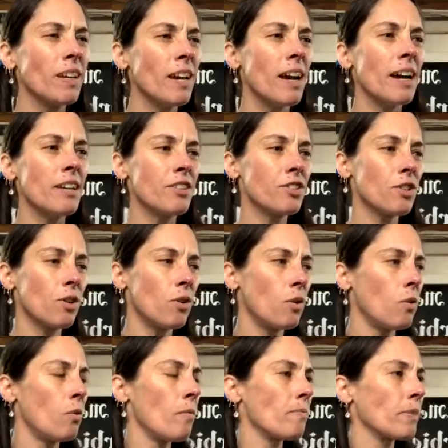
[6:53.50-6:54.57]
And
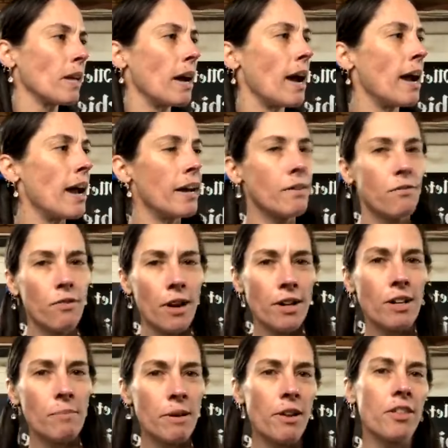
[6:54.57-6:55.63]
so I had a friend
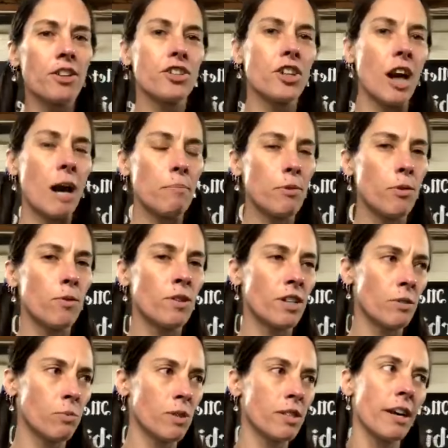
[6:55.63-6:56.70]
come into the shop who
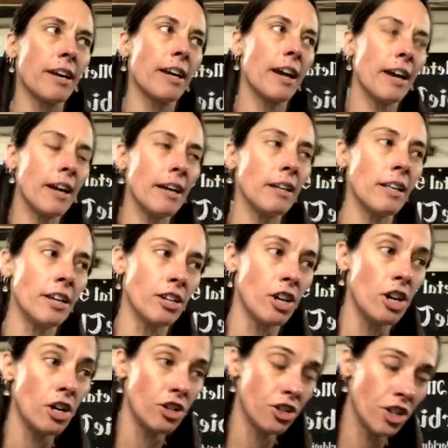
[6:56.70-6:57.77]
just was like, hey, like
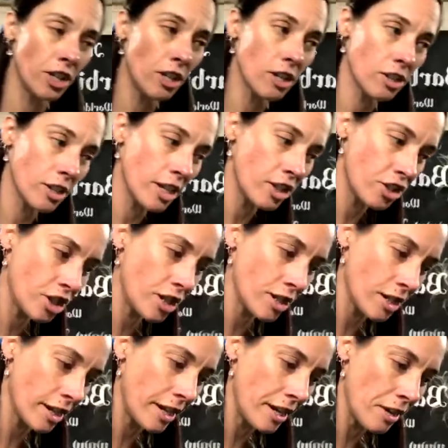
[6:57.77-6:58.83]
she looks like she's
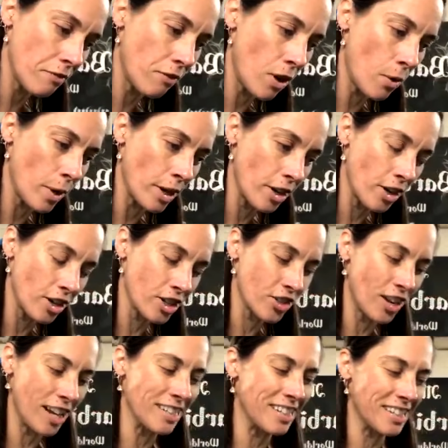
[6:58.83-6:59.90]
leaning forward and her
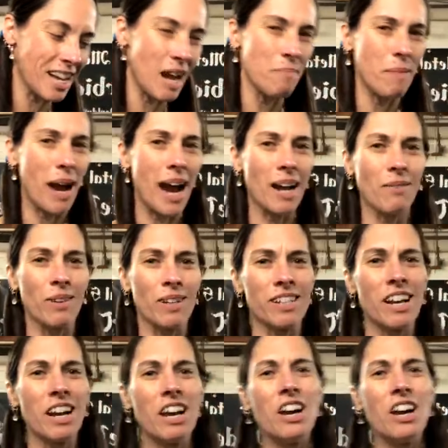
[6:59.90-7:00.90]
dress is on backwards.